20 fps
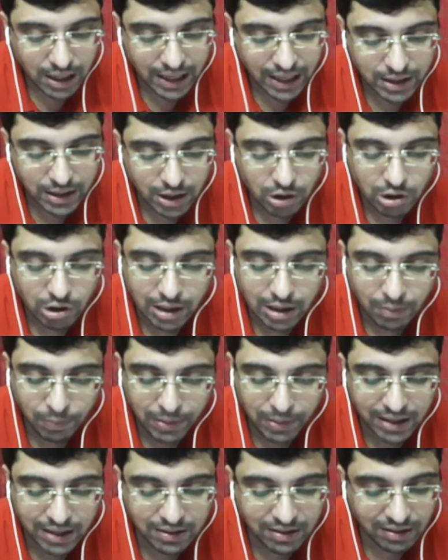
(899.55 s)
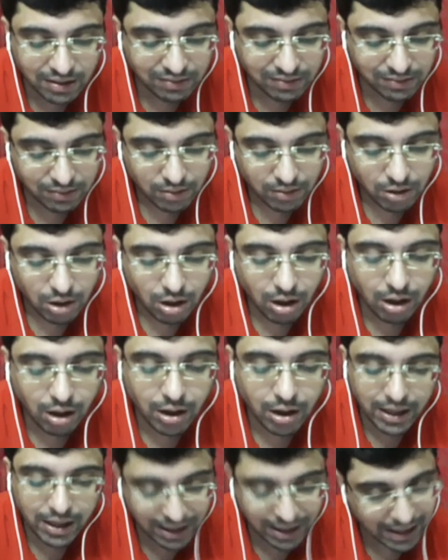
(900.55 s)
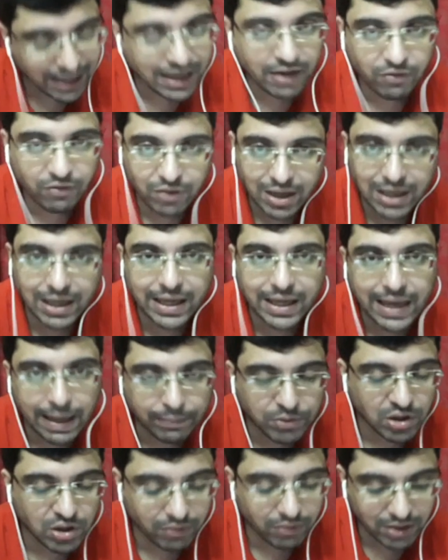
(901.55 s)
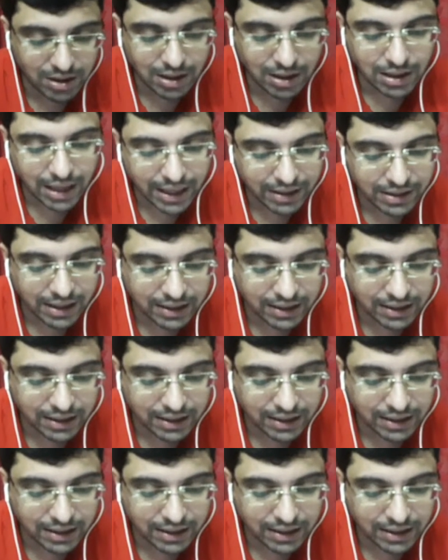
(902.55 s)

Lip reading: Either you can play this, or can definitely capture with the knight.